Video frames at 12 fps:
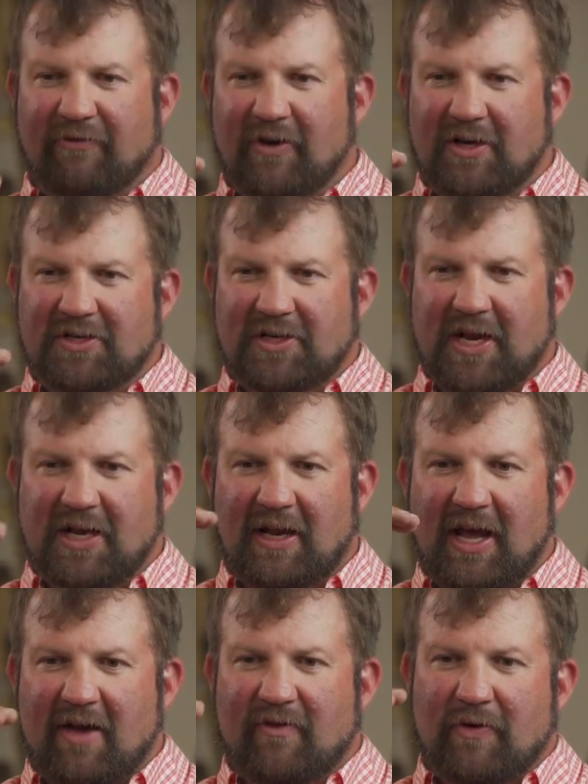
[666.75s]
functioning
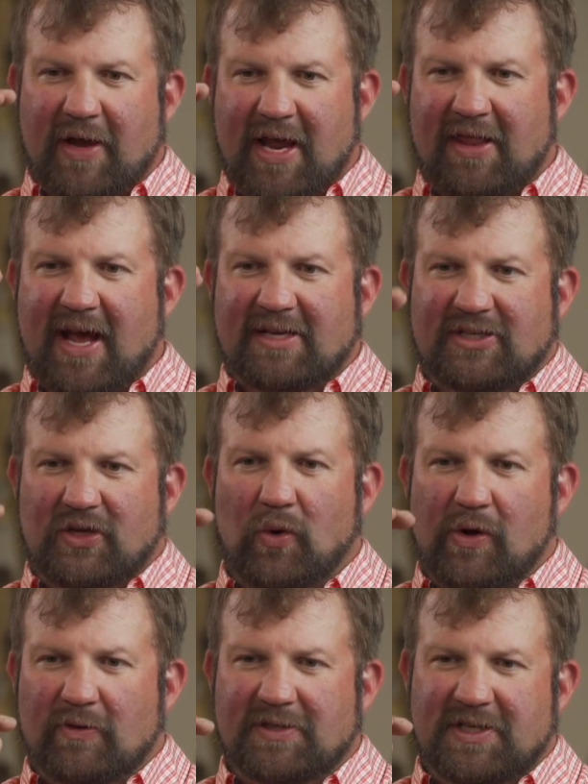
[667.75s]
level in that
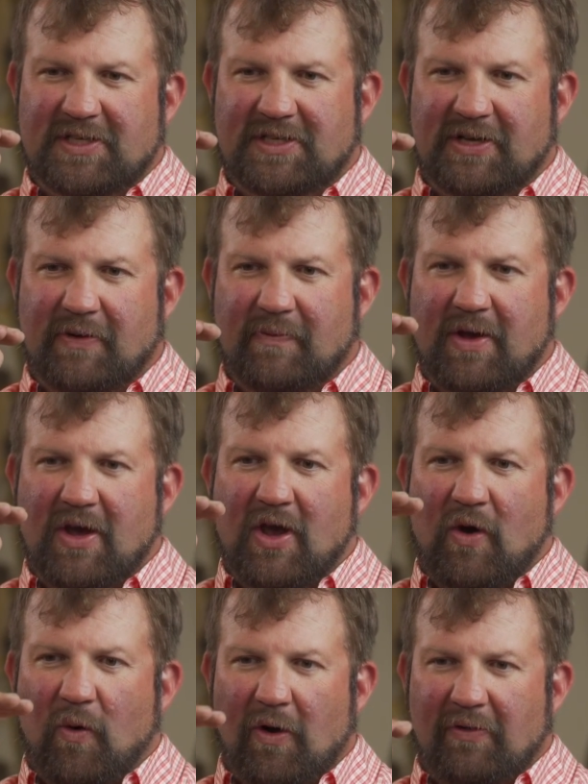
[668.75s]
soil system
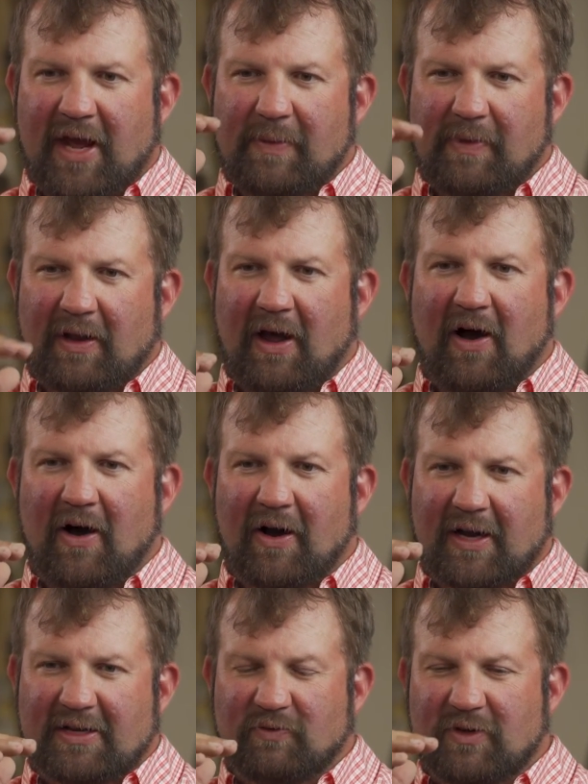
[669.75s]
where they belong.
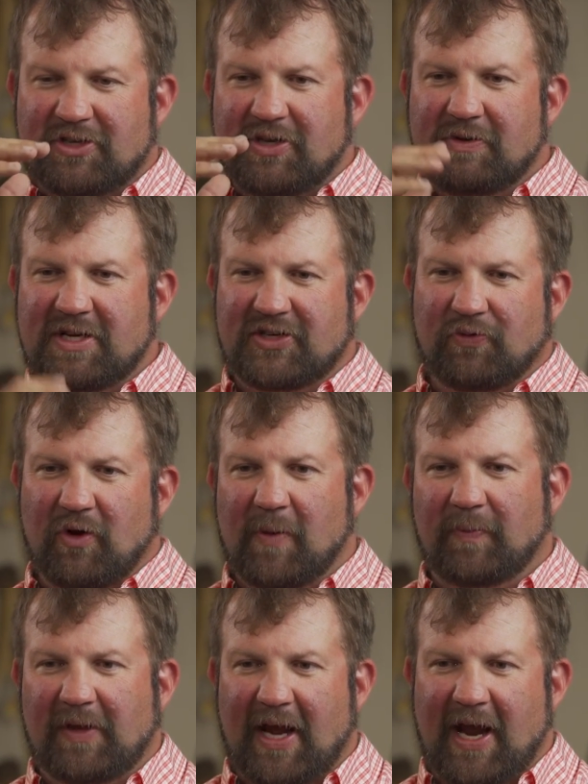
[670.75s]
And once you
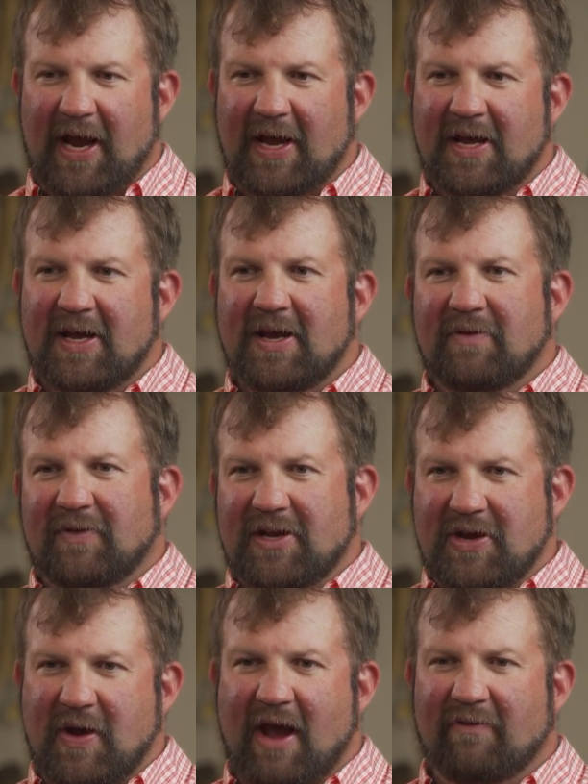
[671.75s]
disrupt that, then
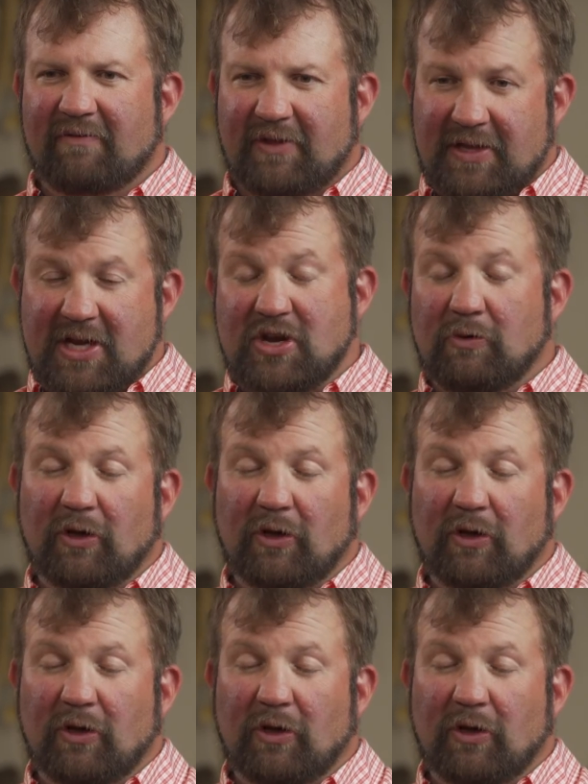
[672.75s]
you have, then you